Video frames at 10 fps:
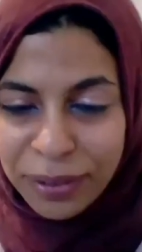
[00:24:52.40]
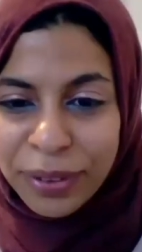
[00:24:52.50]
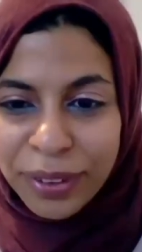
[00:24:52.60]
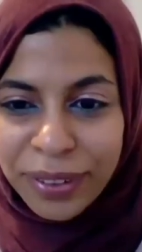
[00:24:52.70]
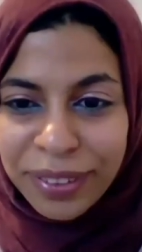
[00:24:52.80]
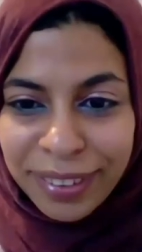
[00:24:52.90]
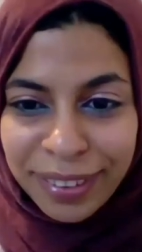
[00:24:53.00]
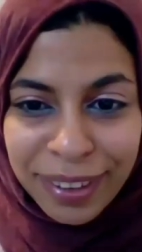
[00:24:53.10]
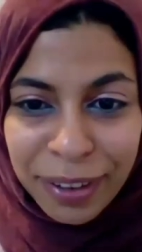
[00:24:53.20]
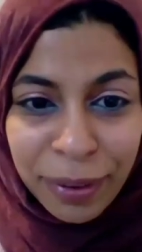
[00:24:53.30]
you for
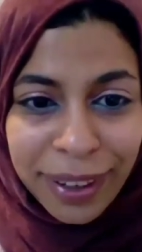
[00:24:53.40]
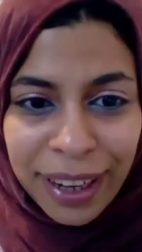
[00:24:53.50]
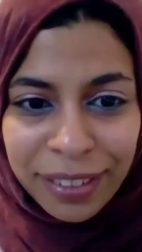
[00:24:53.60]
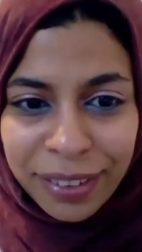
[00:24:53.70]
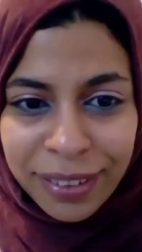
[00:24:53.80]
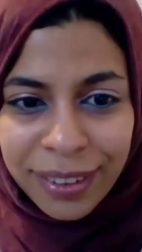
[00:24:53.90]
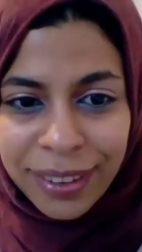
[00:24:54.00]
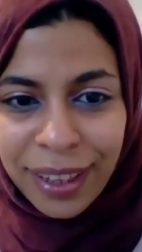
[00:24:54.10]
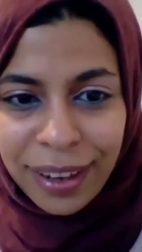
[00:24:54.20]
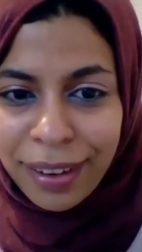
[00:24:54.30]
this uh, great answer,
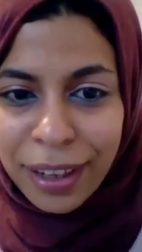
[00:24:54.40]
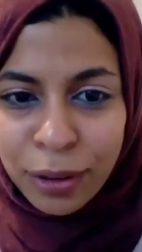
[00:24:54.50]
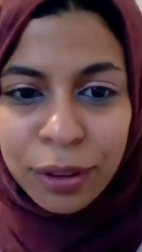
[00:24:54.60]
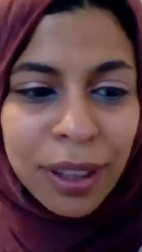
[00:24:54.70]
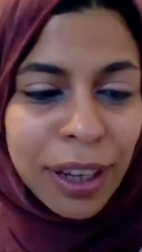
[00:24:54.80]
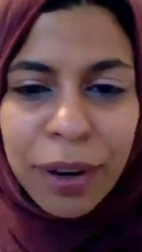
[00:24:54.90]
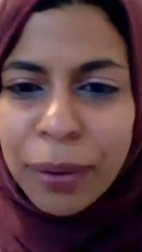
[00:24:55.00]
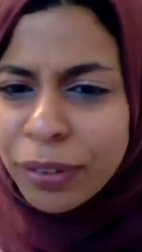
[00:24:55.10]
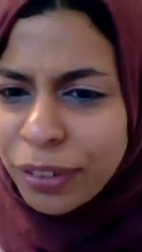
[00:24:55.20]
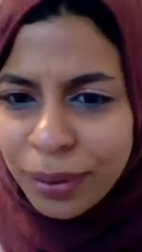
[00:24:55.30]
and I totally agree
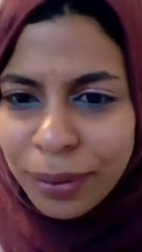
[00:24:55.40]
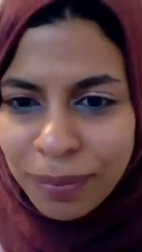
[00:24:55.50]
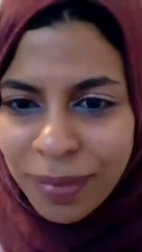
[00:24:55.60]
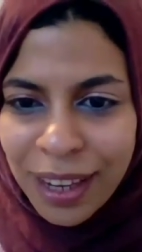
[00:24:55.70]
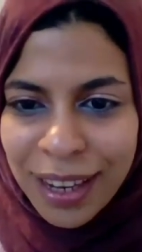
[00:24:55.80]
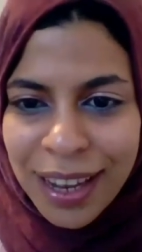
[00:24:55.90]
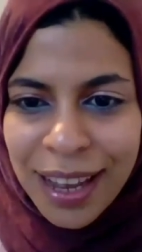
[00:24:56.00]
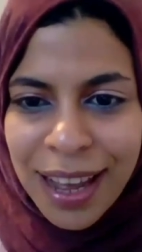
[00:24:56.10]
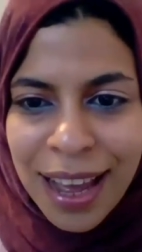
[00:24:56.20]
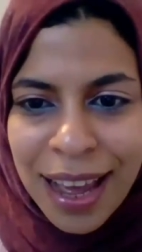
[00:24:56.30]
with you.
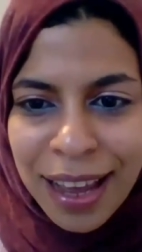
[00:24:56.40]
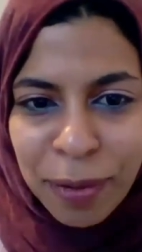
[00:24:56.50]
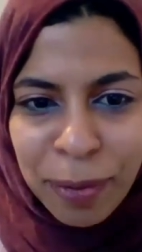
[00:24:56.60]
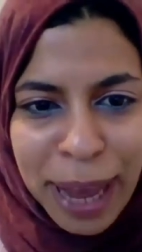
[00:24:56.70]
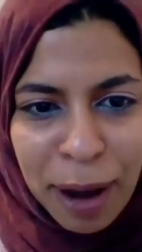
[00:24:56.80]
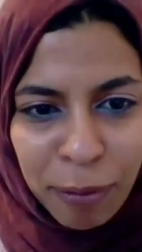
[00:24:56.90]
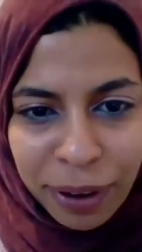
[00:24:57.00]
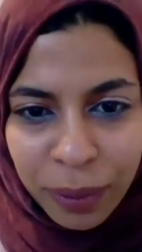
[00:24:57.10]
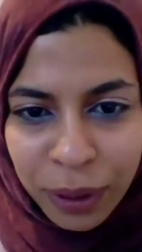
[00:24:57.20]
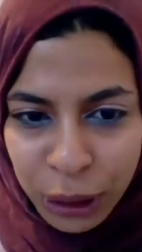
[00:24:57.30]
And we have
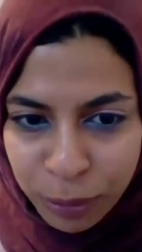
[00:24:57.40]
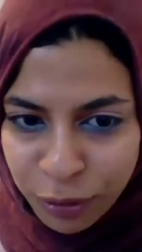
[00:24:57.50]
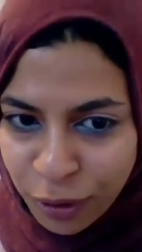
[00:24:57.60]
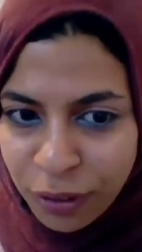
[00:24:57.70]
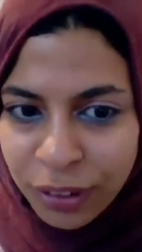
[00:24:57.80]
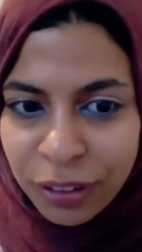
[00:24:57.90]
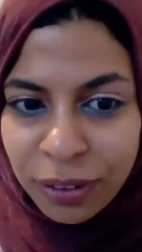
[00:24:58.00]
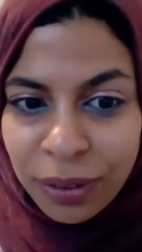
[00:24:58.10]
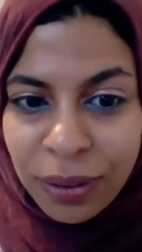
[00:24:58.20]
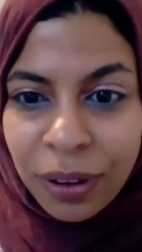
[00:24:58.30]
one question before going
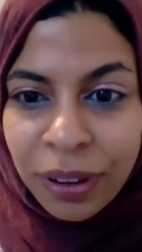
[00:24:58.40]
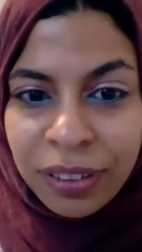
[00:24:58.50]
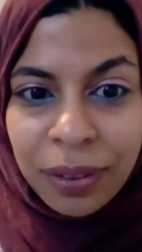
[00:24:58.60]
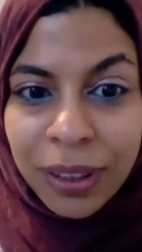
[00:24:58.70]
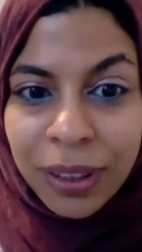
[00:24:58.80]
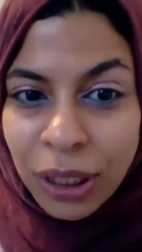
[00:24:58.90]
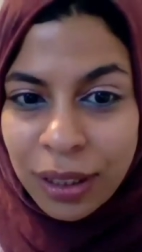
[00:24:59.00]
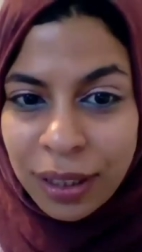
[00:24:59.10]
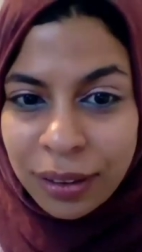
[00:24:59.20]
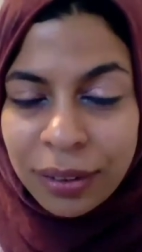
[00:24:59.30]
to audience
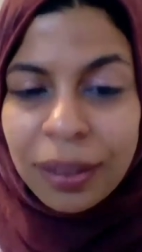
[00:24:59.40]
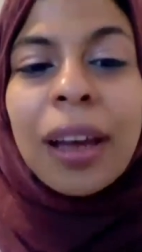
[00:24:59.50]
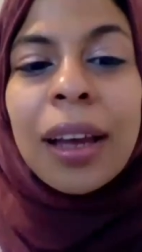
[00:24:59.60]
question is,